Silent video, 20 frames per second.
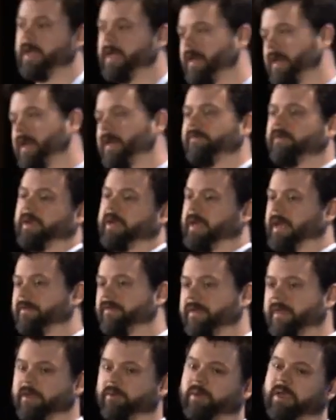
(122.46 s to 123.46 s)
every, and
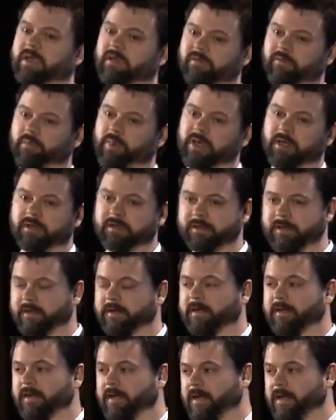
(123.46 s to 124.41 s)
everything we have built,